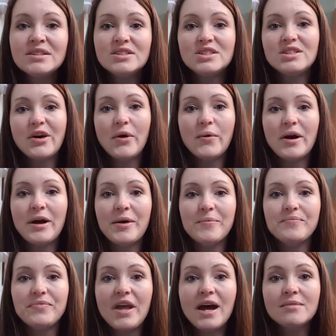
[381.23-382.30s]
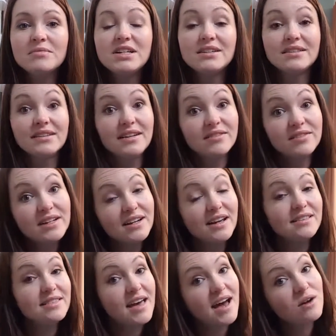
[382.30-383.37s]
So I'm going to leave it
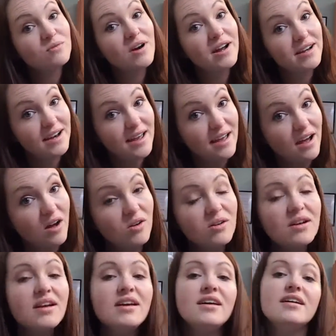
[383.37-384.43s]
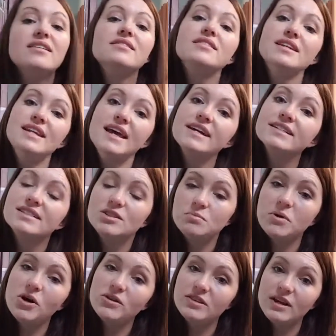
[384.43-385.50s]
at that right now. The next
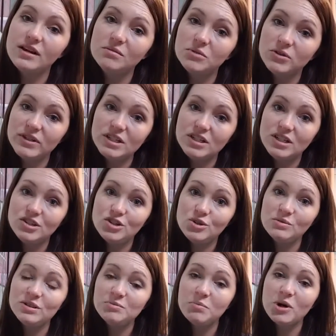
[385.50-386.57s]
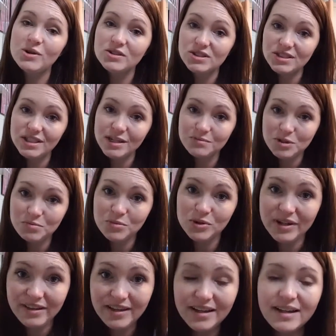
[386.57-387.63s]
part that I'm going to teach you is pursed-lipped
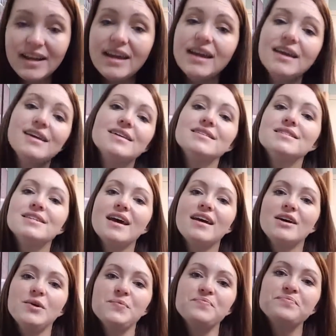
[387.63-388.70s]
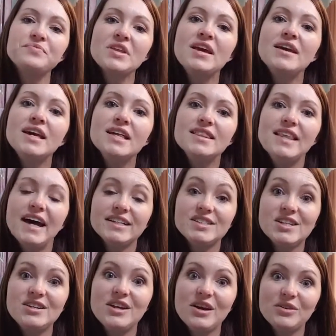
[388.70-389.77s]
breathing, and
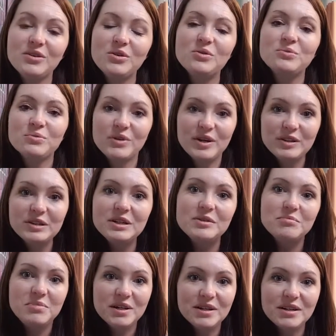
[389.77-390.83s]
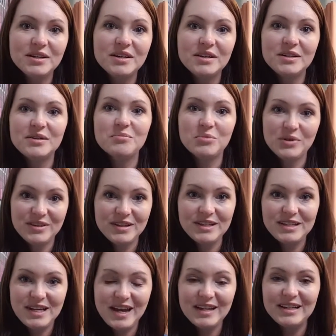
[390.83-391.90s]
that's another really big
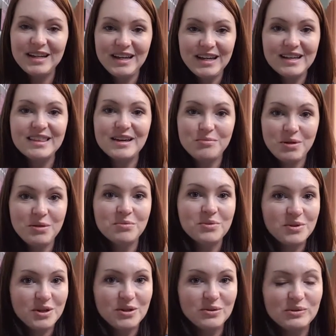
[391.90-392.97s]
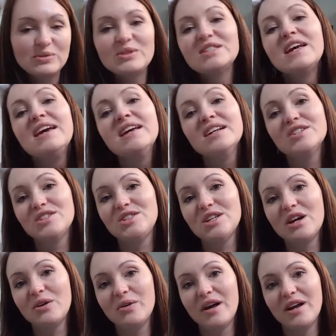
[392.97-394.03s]
breathing technique that people use.
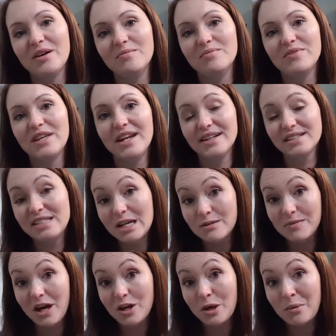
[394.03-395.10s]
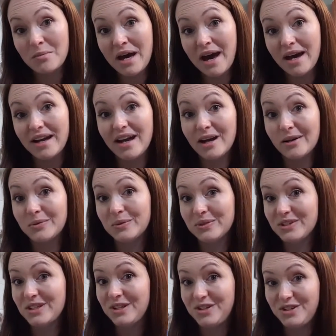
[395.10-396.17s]
So the next time I come back, I will
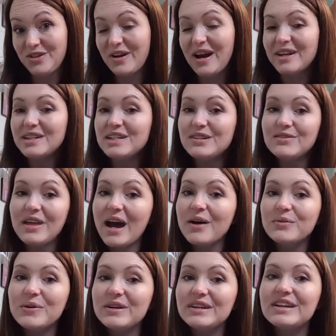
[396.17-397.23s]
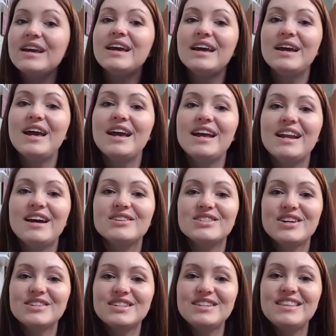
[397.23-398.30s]
teach you how to do that one, and I'll
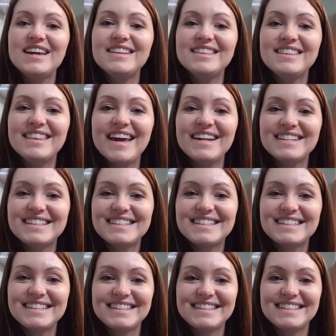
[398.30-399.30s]
talk to you then. Thanks.